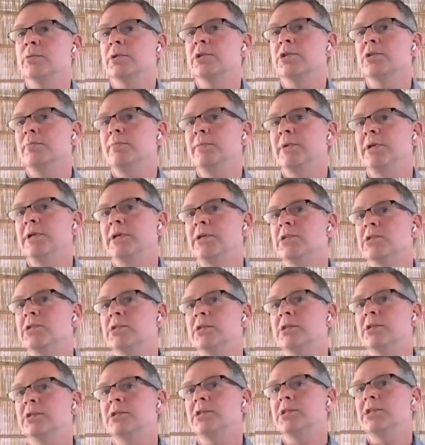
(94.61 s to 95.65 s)
which
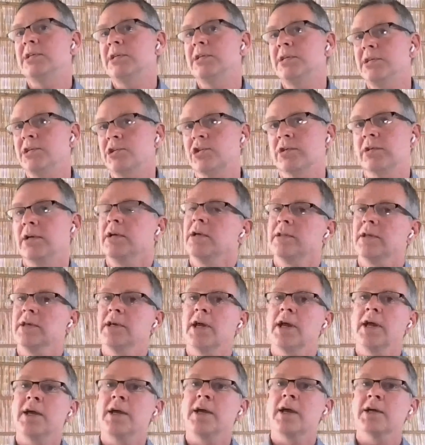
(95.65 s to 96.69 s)
means to teach
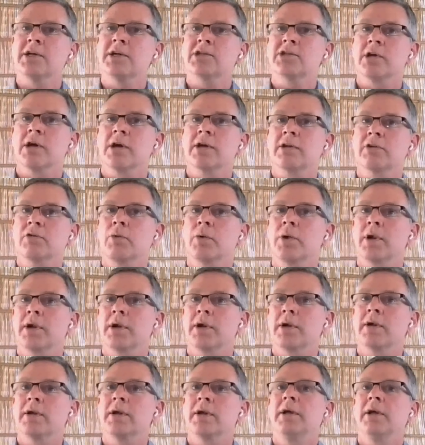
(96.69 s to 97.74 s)
the AI
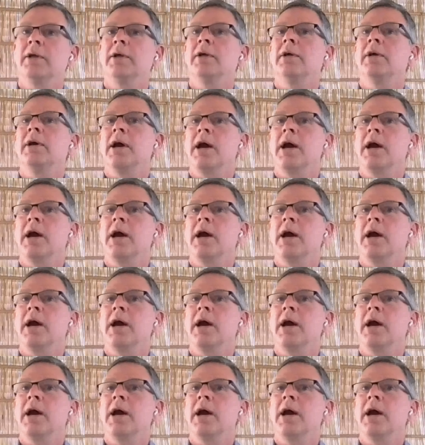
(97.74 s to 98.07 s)
software